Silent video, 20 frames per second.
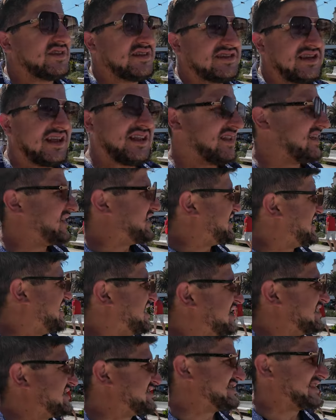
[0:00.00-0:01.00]
these
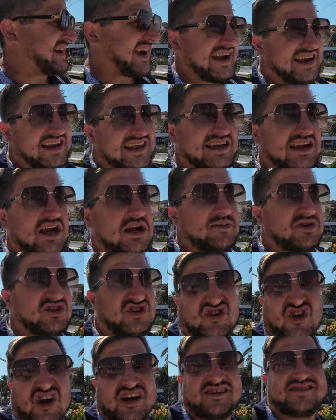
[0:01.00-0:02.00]
tiny
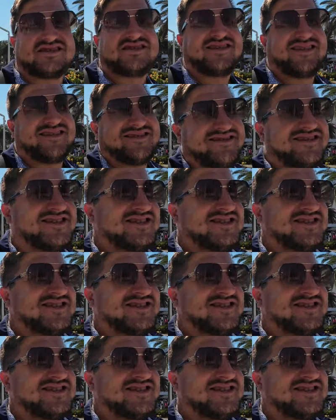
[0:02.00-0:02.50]
garbage trucks.